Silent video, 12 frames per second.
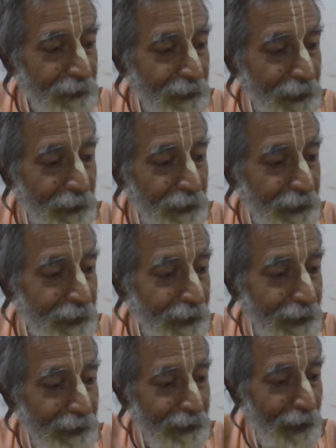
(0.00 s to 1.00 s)
You know,
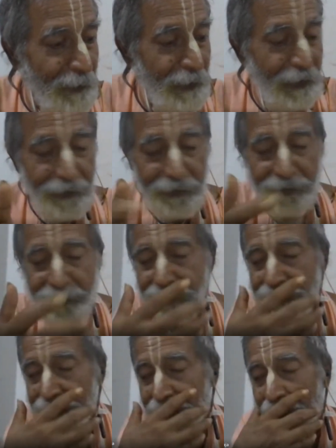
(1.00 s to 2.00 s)
it happened.
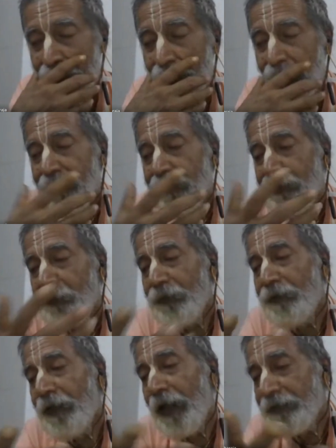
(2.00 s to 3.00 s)

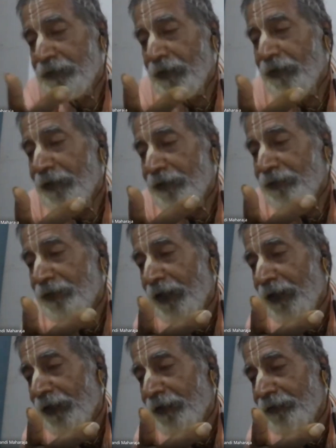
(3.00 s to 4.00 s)
Even actually it
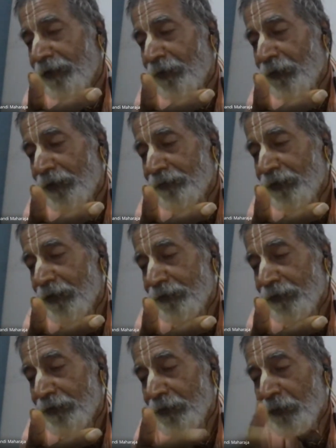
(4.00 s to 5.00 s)
says, our
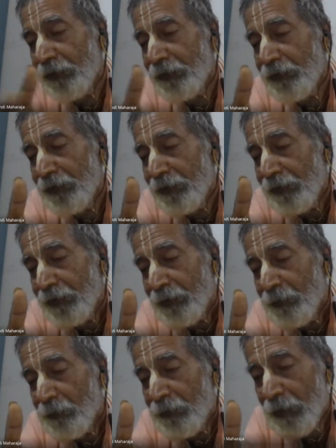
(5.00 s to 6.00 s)
Acharya, even
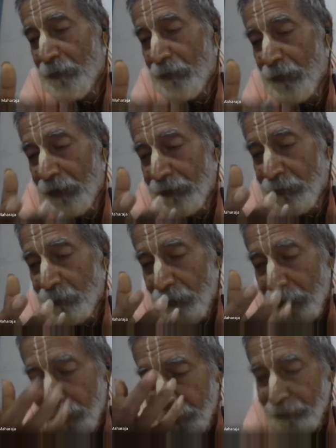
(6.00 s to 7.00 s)
Brahma's
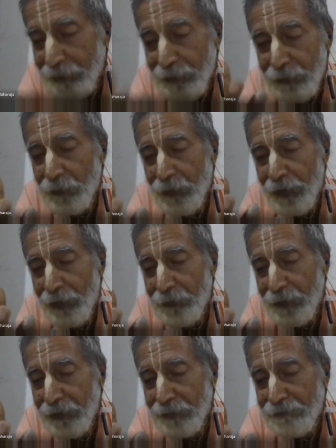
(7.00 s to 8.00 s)
mind could have
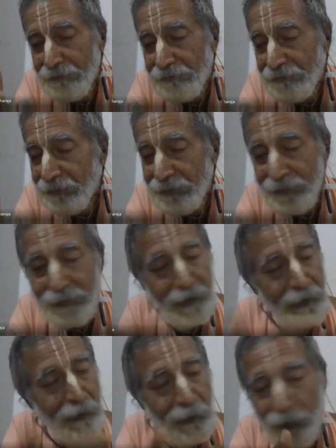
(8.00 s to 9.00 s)
been
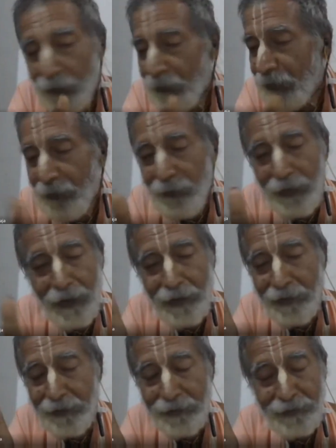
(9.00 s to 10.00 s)
blown
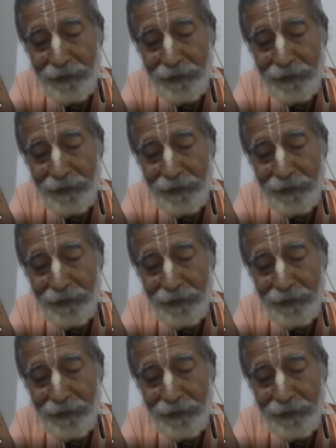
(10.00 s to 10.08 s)
away.